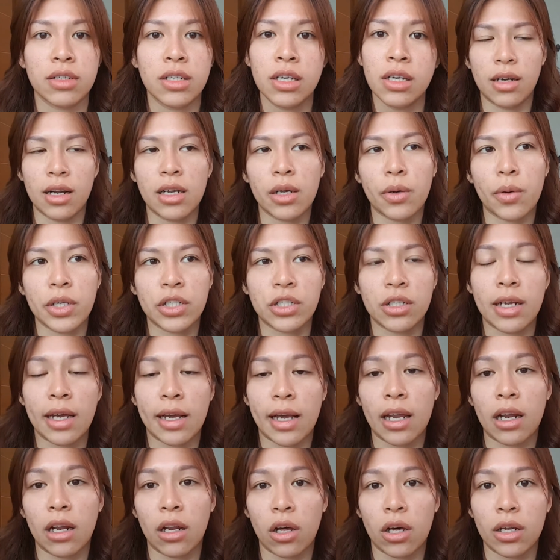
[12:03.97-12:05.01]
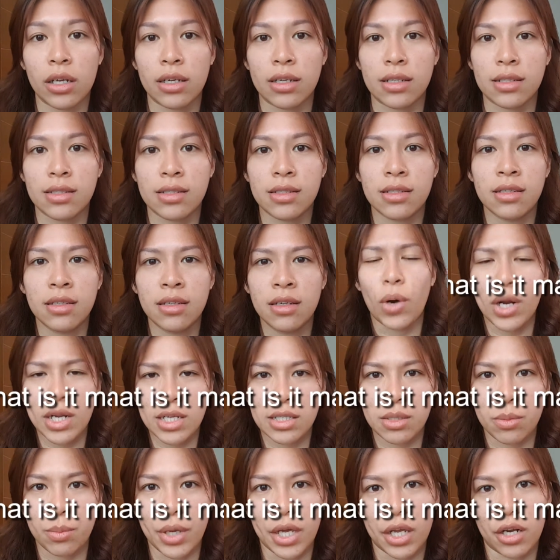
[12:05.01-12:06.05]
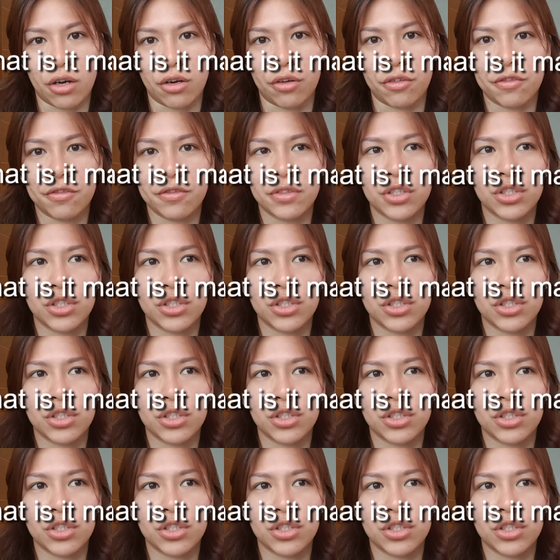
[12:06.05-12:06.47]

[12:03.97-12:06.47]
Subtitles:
Another question I get a lot is, what is it made of?